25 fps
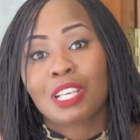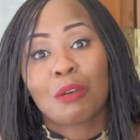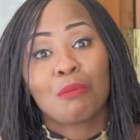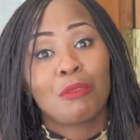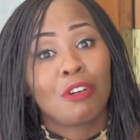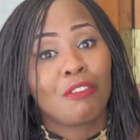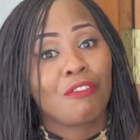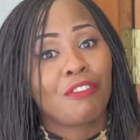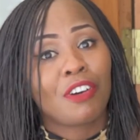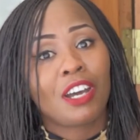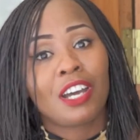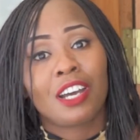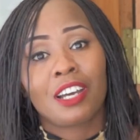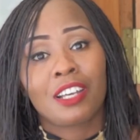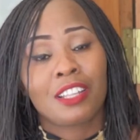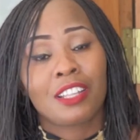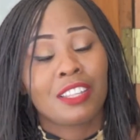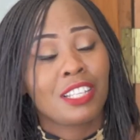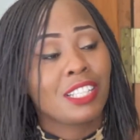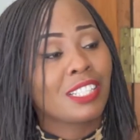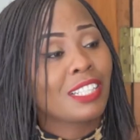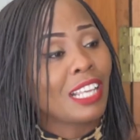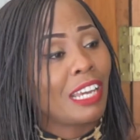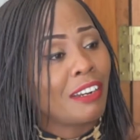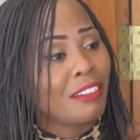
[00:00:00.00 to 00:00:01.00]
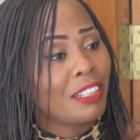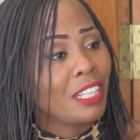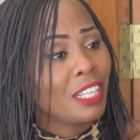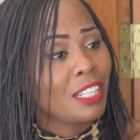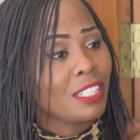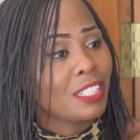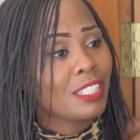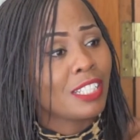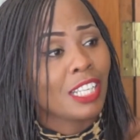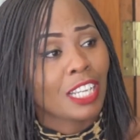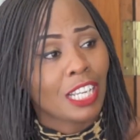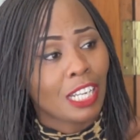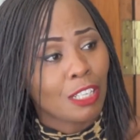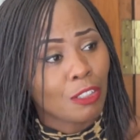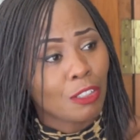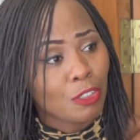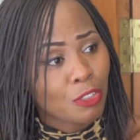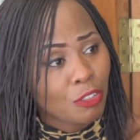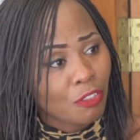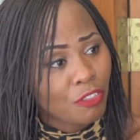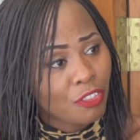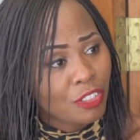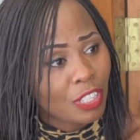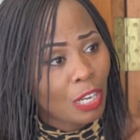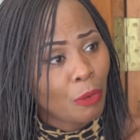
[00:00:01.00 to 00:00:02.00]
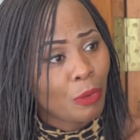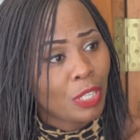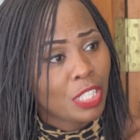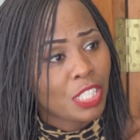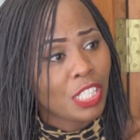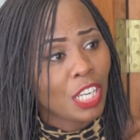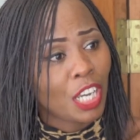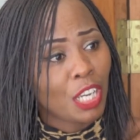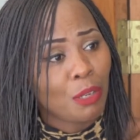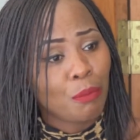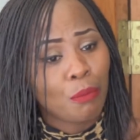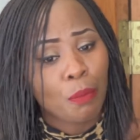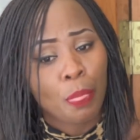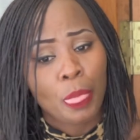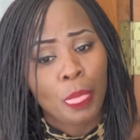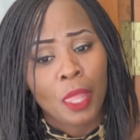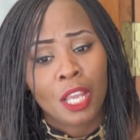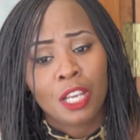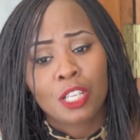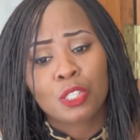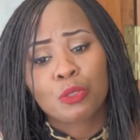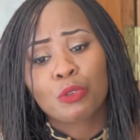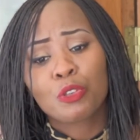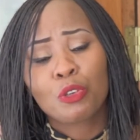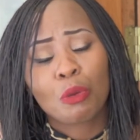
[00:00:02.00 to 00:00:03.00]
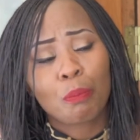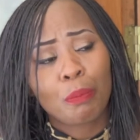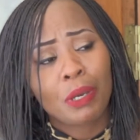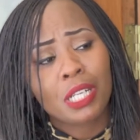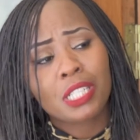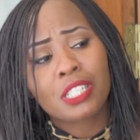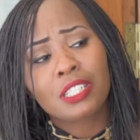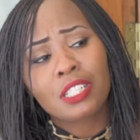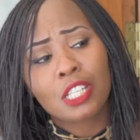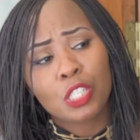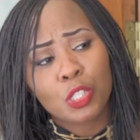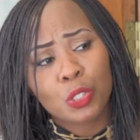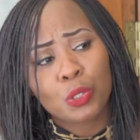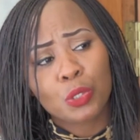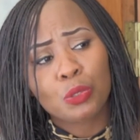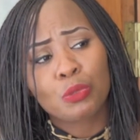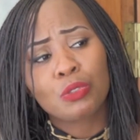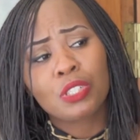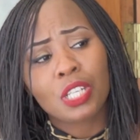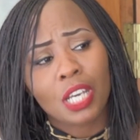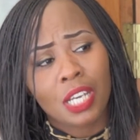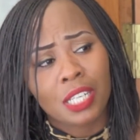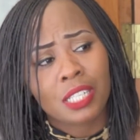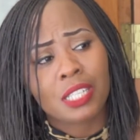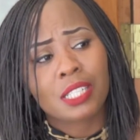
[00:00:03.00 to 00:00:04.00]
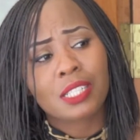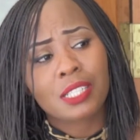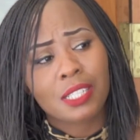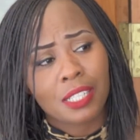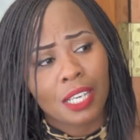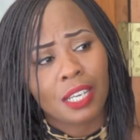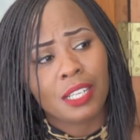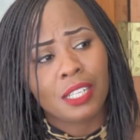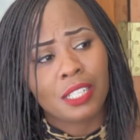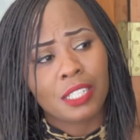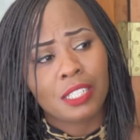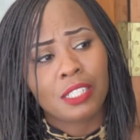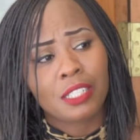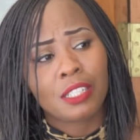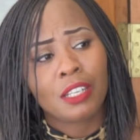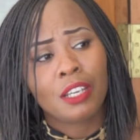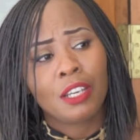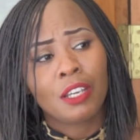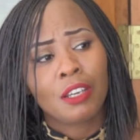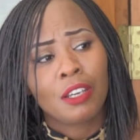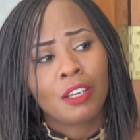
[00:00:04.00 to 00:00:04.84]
some of these careers take a lot of our time. So your partner should understand.